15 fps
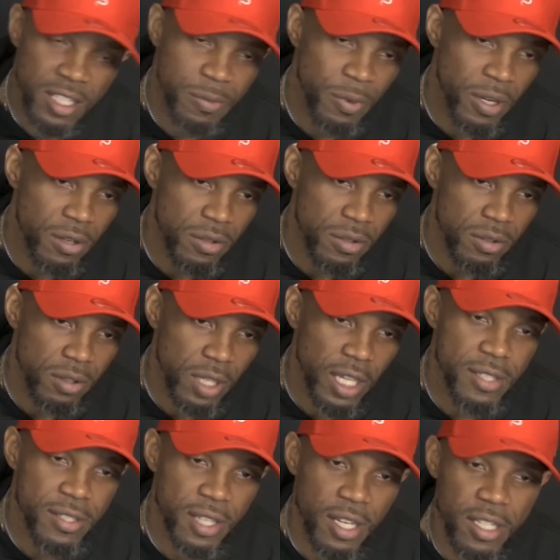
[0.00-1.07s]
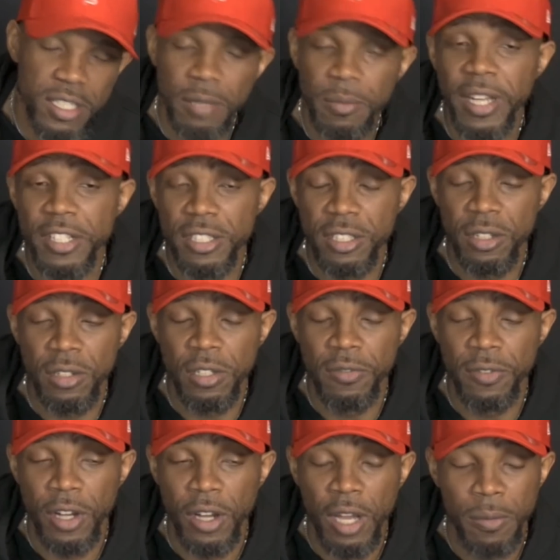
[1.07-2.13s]
bro it sucks. I'm actually going to
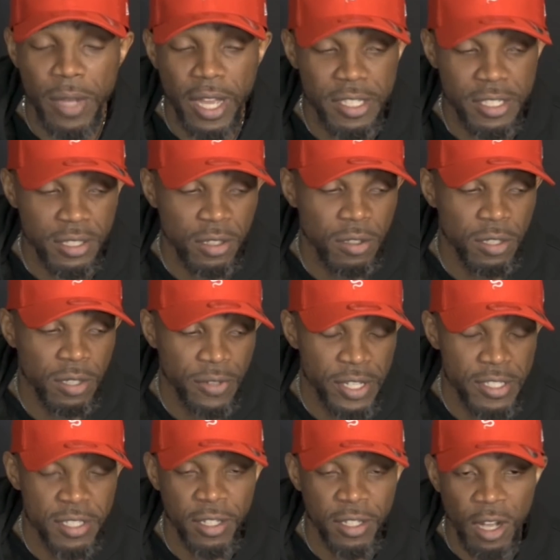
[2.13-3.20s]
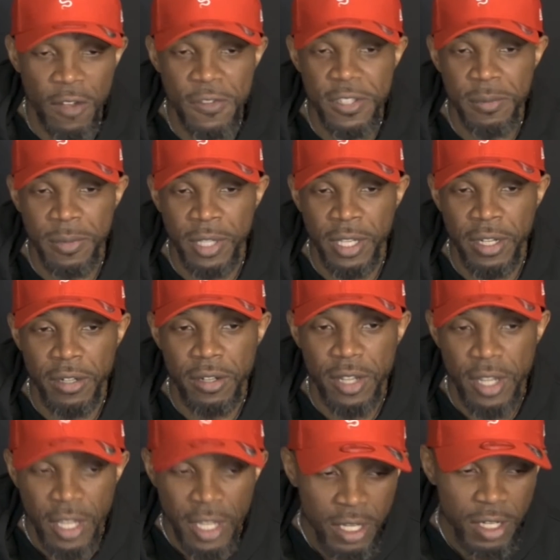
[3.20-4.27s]
involve. I'm actually going to invest in a golf simulator.
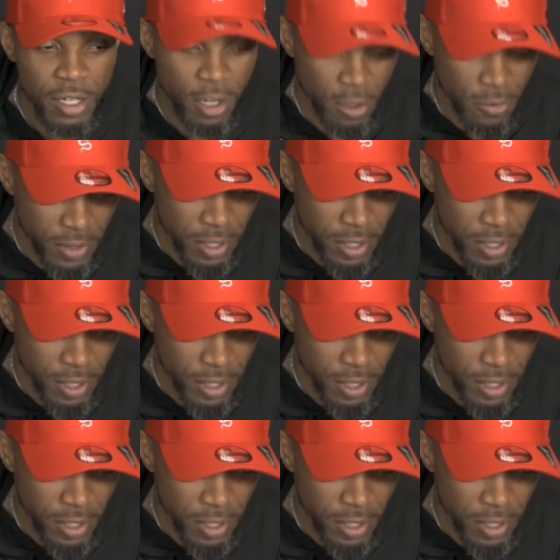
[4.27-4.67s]
COVID